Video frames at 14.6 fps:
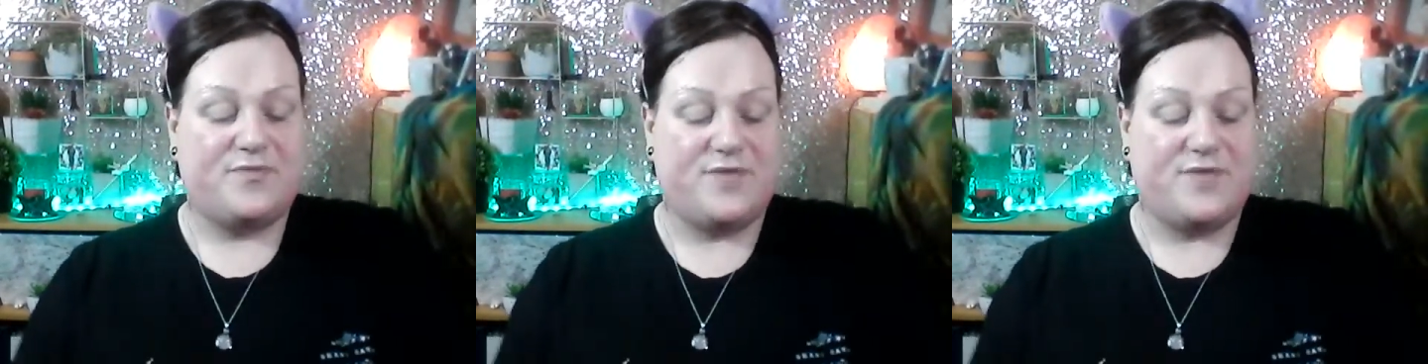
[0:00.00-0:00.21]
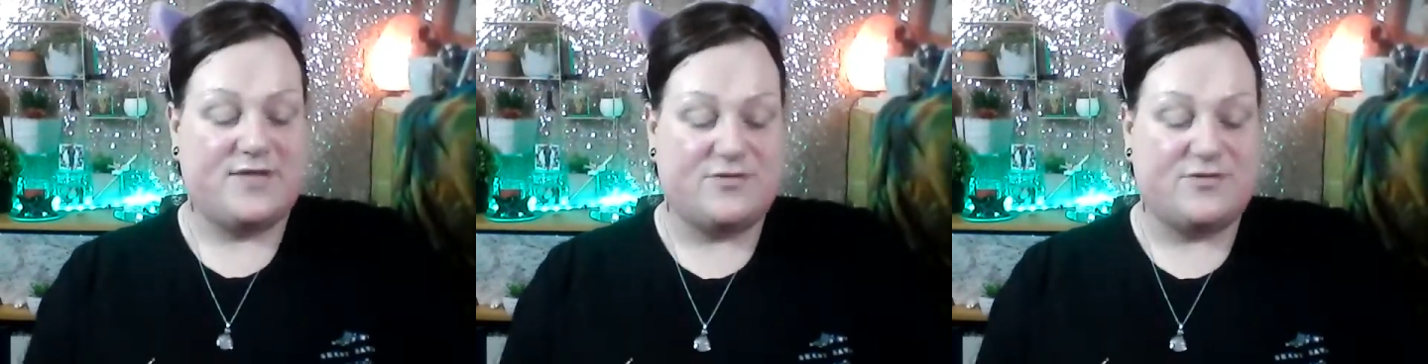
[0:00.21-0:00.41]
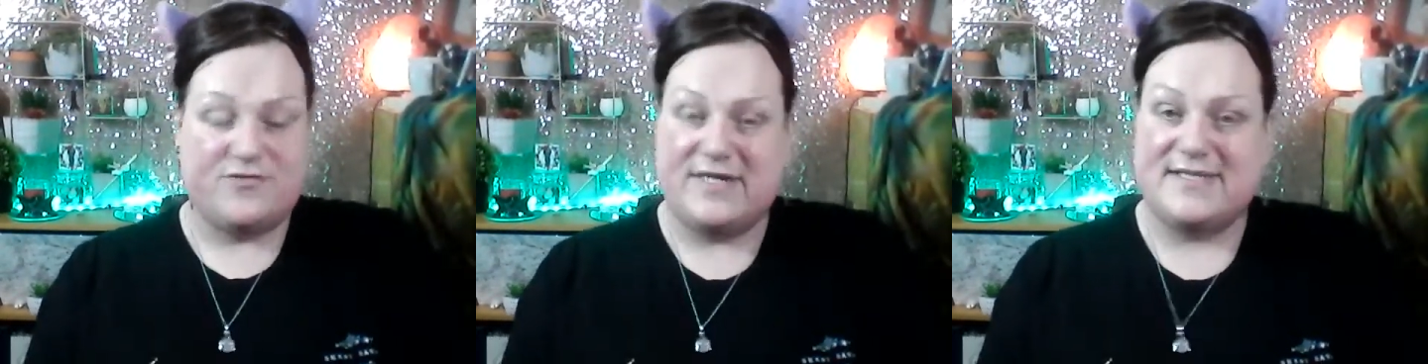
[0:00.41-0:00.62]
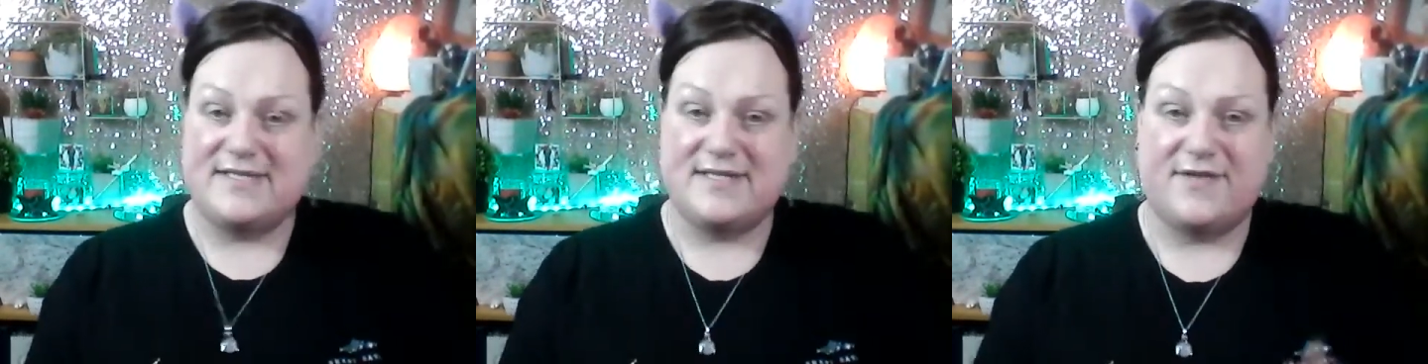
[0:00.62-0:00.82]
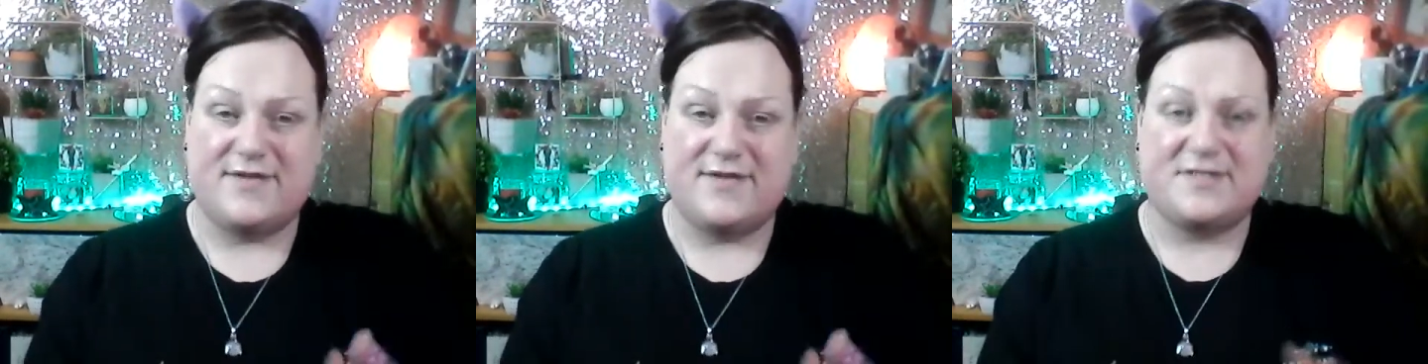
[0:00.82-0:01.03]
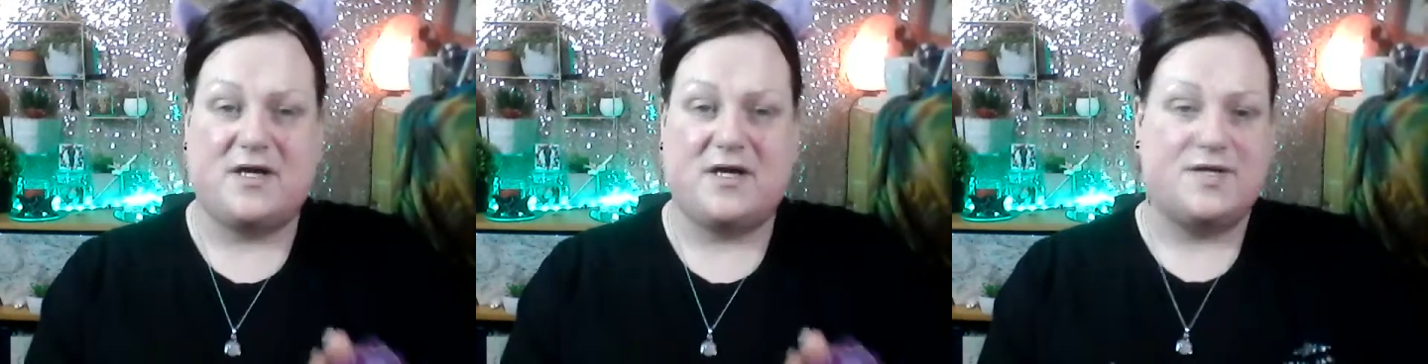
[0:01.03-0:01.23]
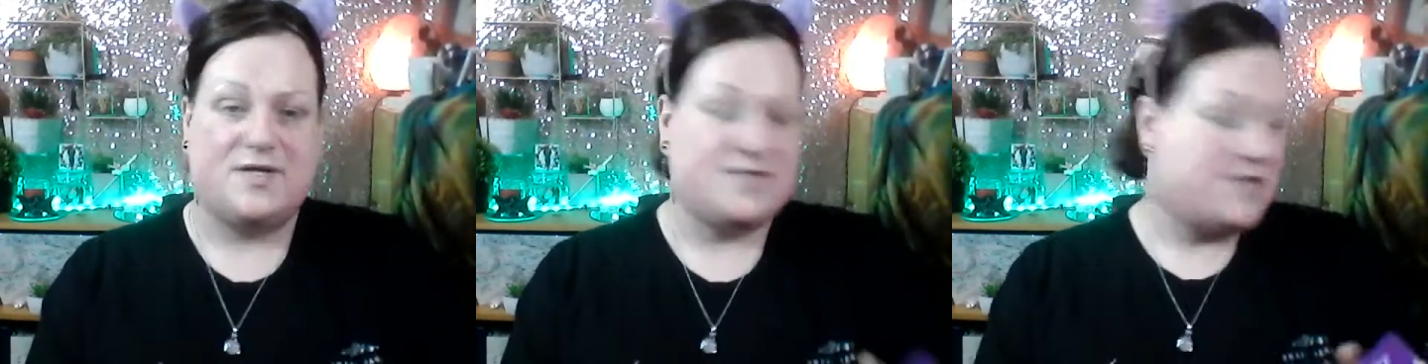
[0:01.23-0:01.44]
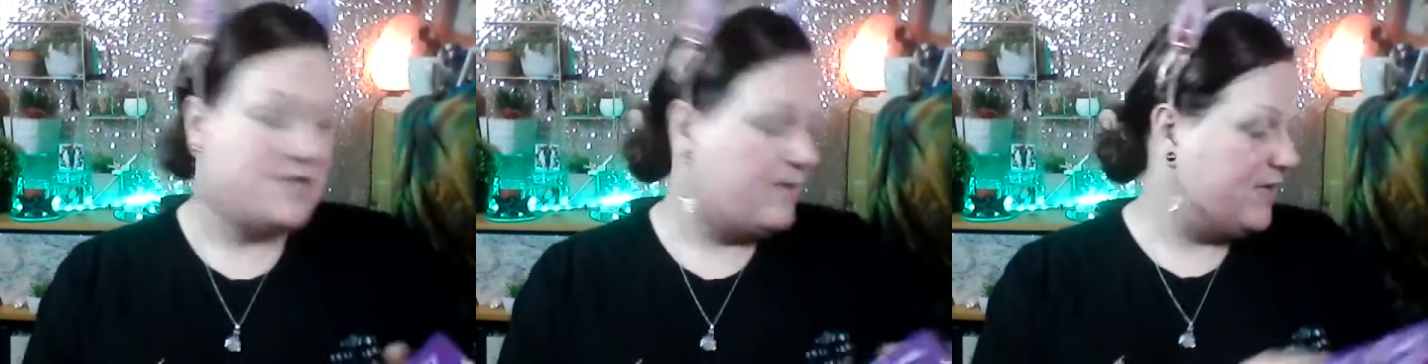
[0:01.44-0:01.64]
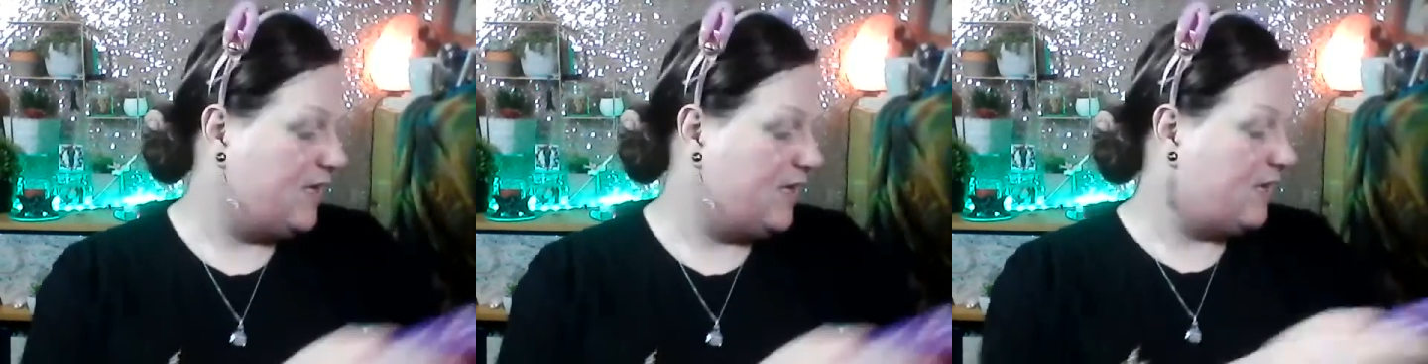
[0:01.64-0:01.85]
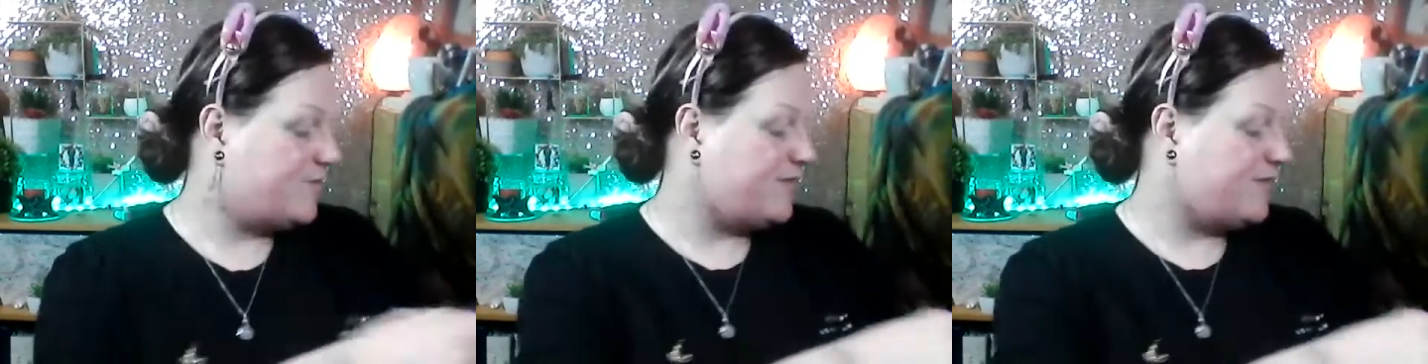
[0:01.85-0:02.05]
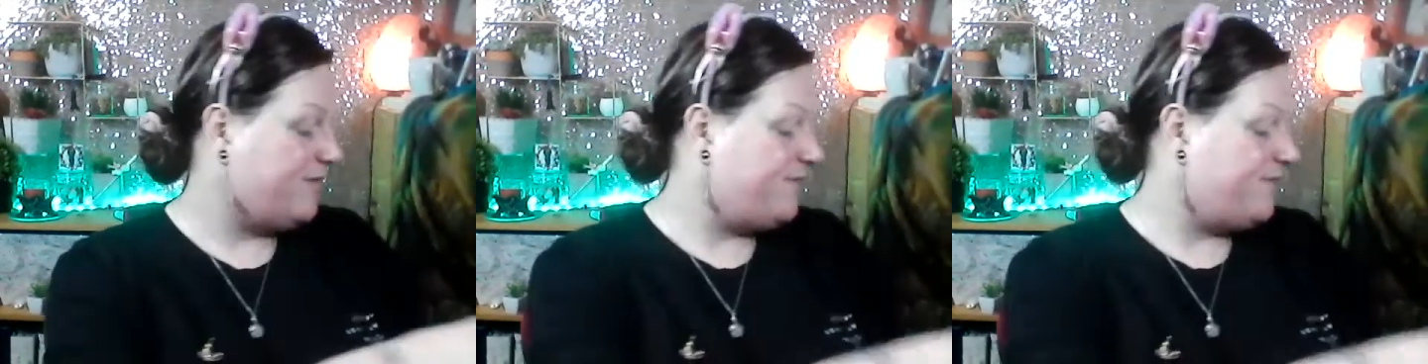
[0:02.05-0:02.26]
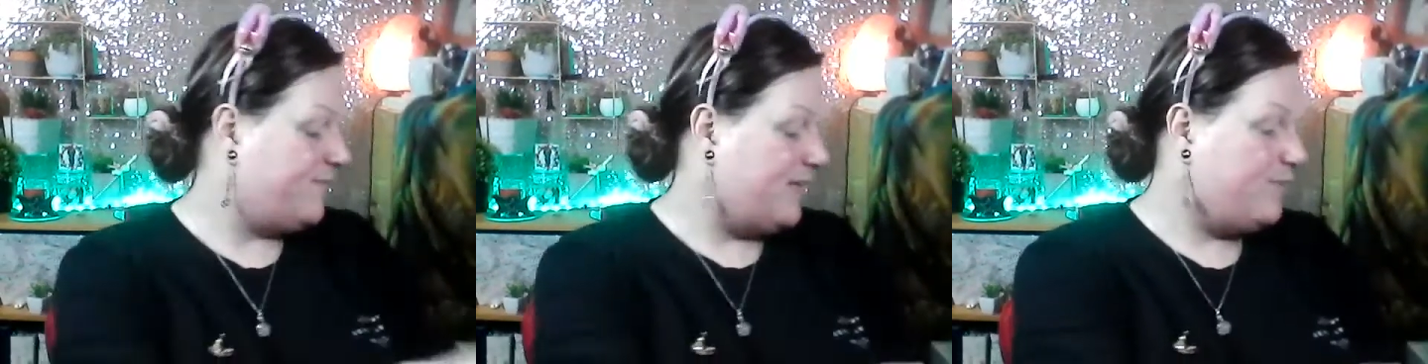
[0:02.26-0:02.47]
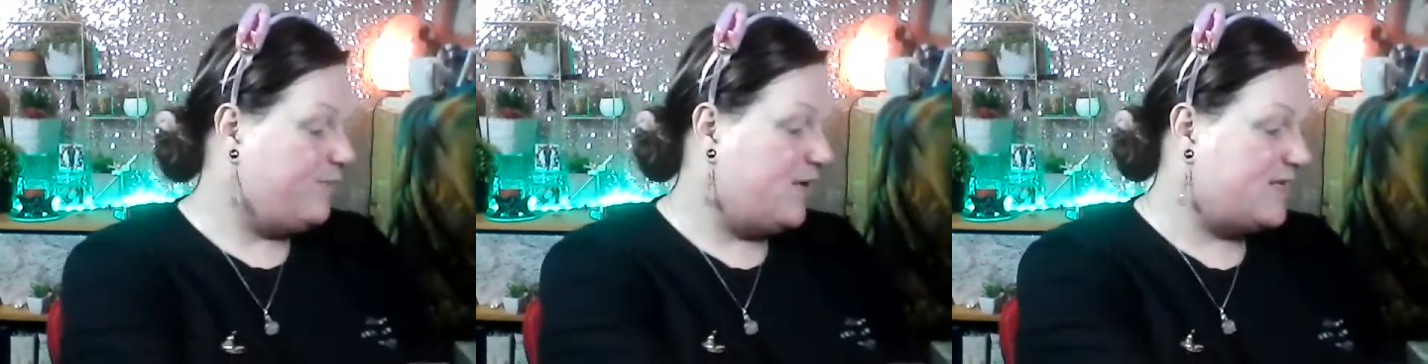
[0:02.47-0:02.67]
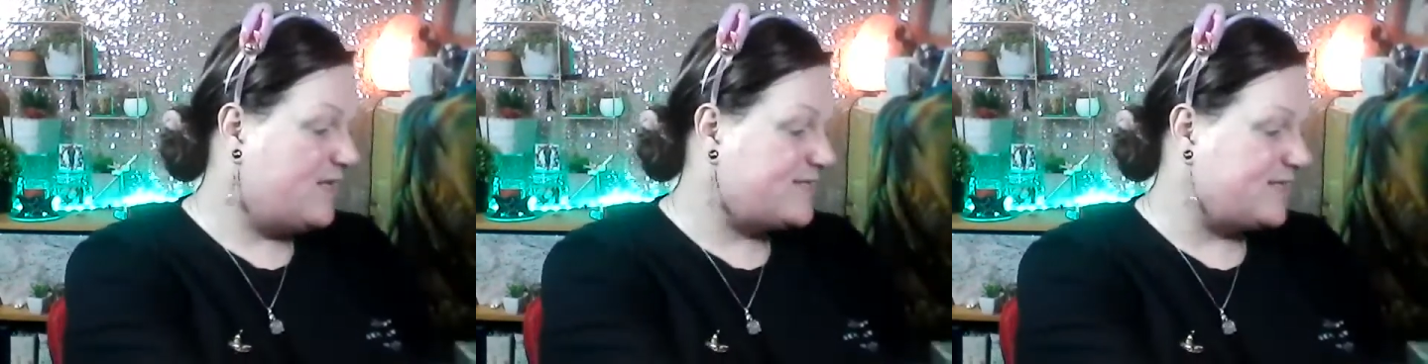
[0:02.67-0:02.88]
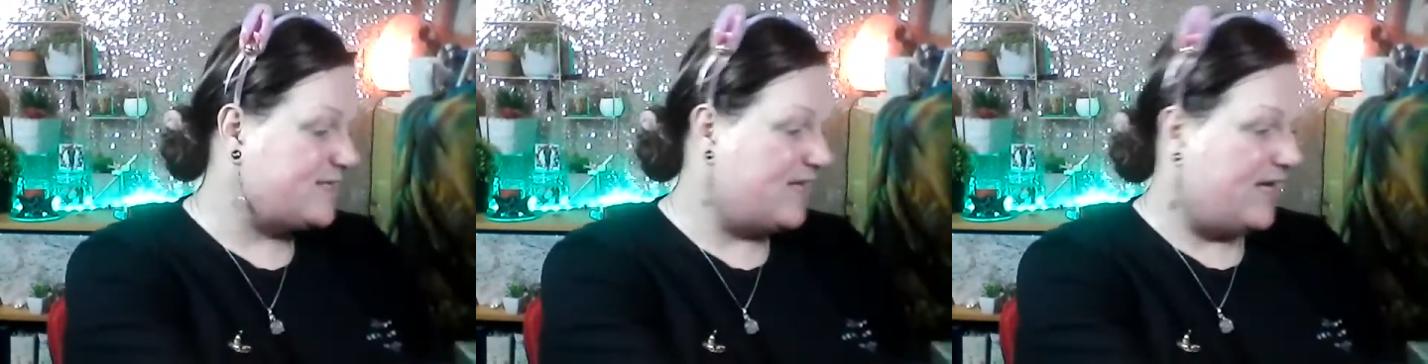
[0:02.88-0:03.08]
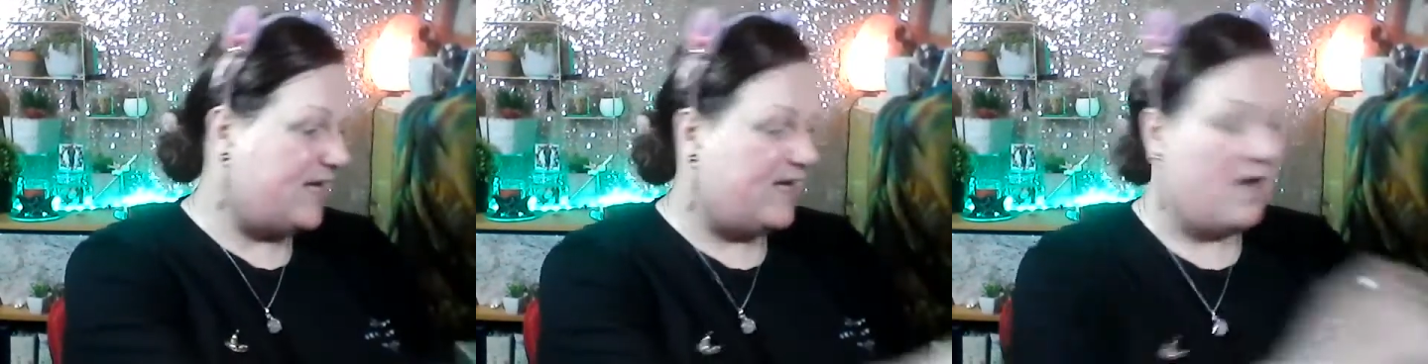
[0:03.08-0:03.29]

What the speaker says: there's a reason that this card is coming up. So for me personally,